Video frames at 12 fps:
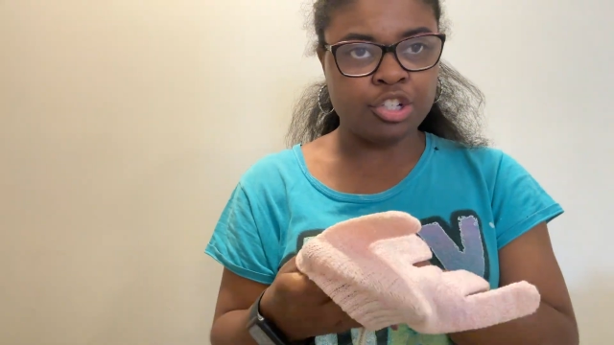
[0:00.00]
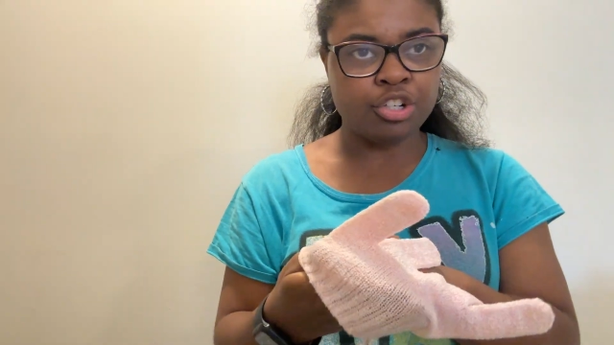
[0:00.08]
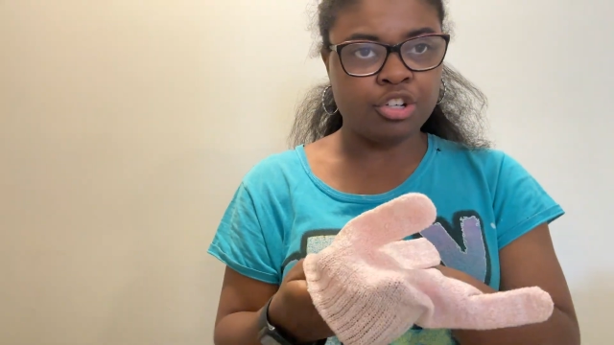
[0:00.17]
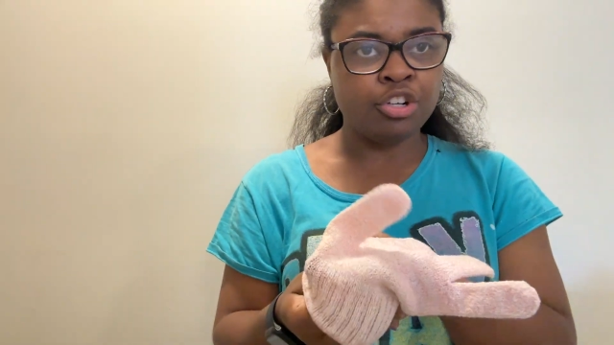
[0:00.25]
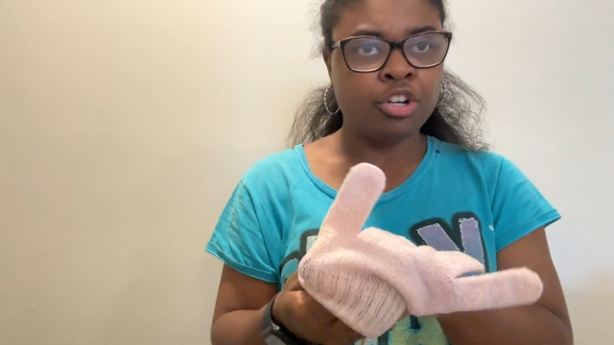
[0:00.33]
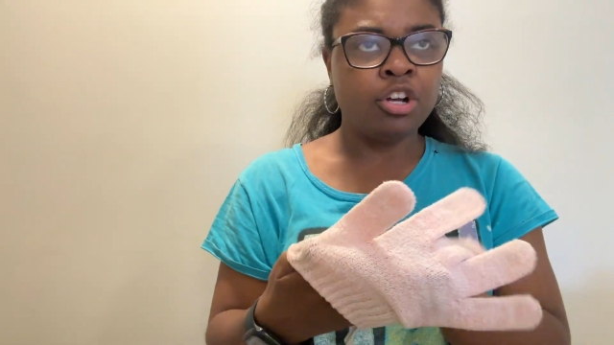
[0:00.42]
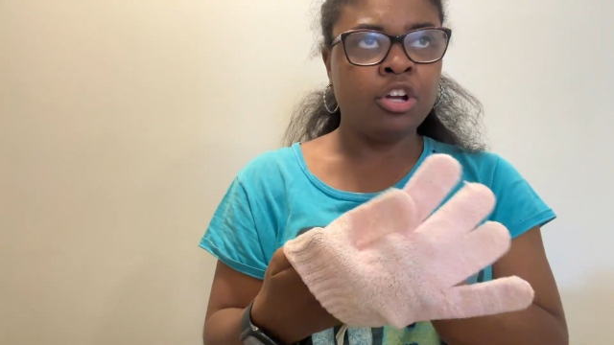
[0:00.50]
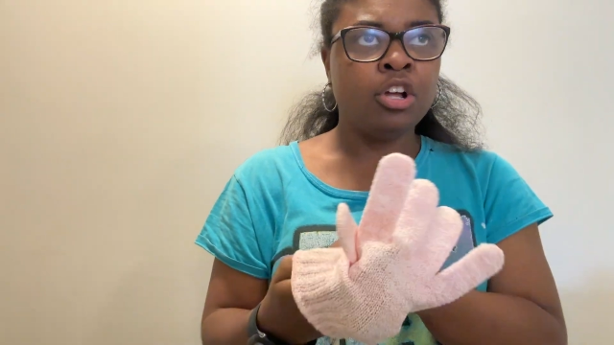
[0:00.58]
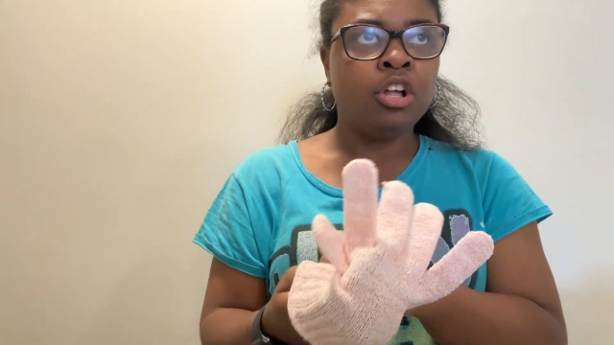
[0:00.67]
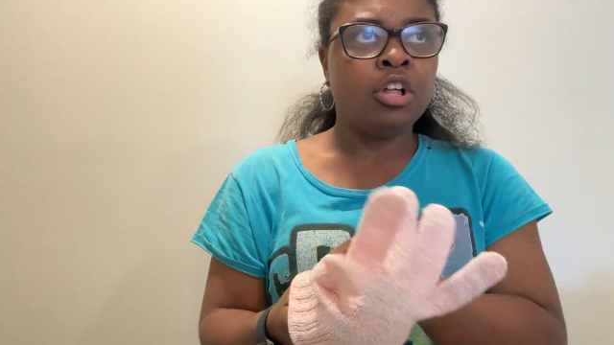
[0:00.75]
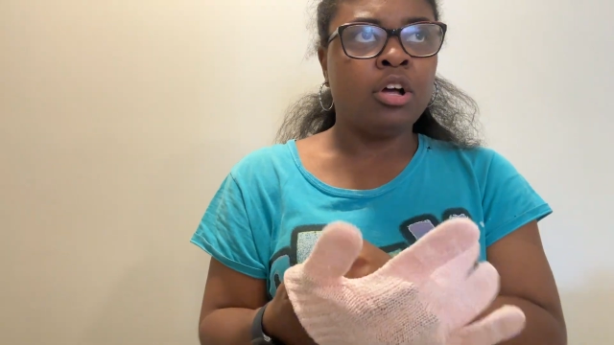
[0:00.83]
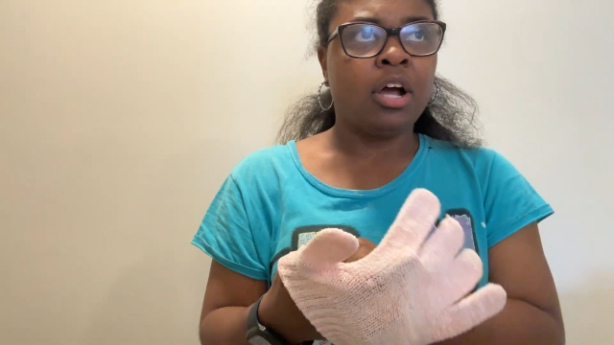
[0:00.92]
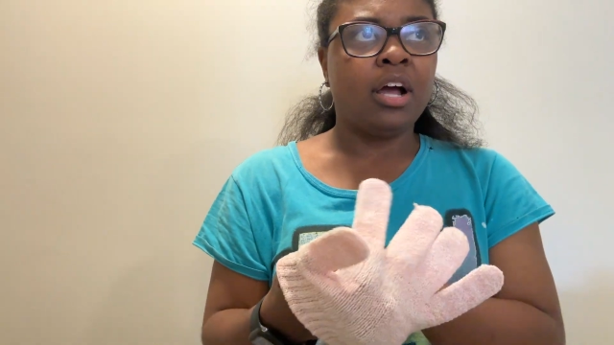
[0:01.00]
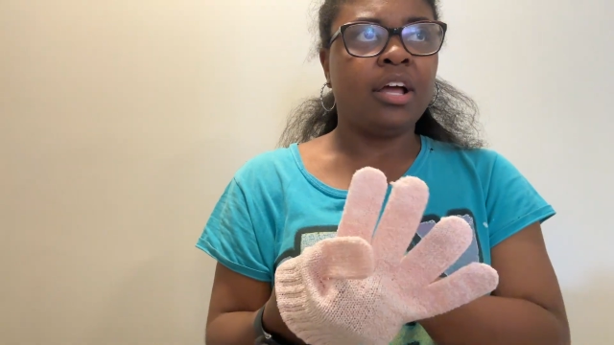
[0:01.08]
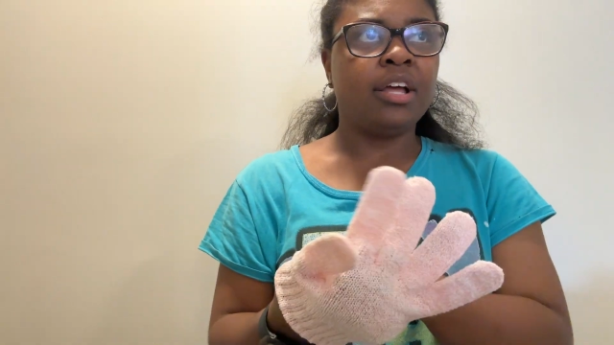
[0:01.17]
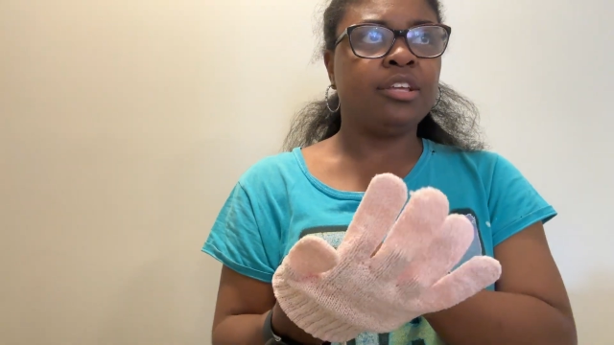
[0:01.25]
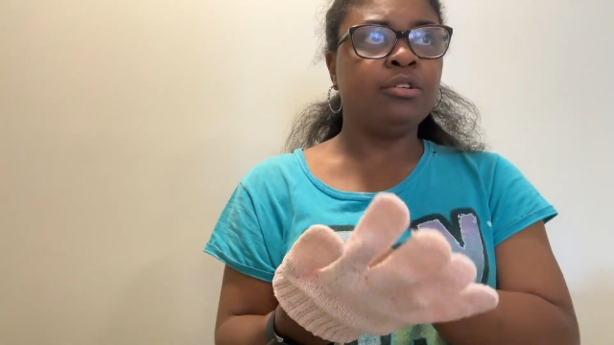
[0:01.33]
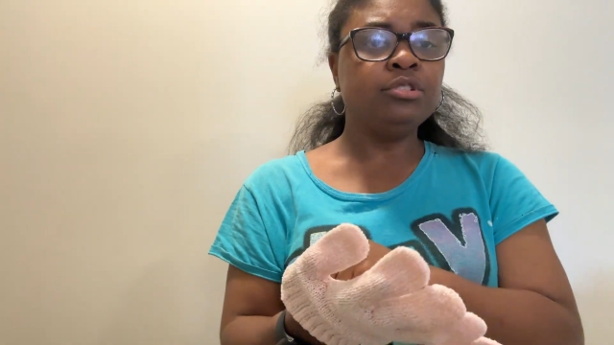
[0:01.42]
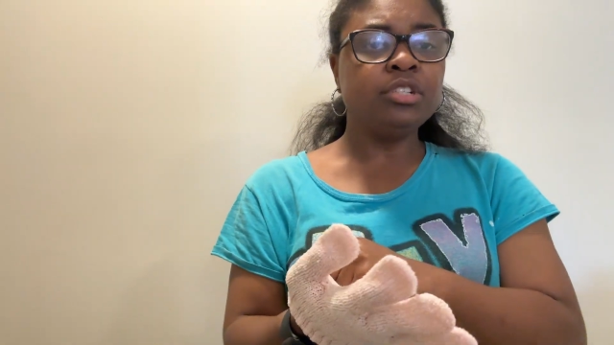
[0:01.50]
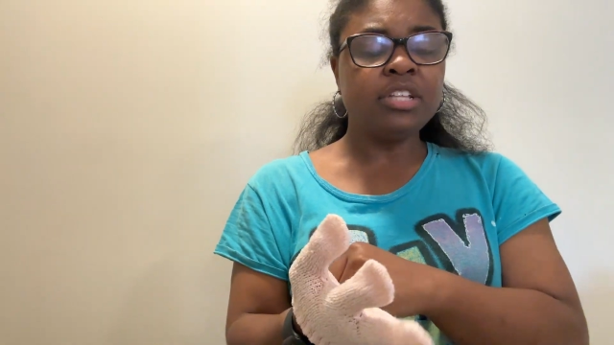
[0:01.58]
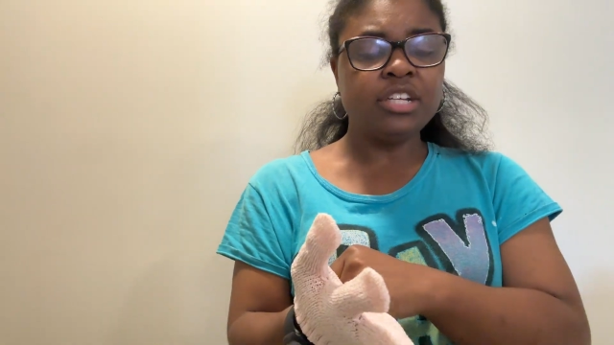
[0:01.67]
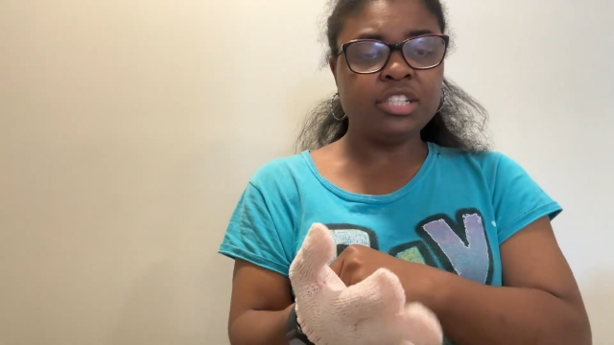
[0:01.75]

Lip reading: your, usually they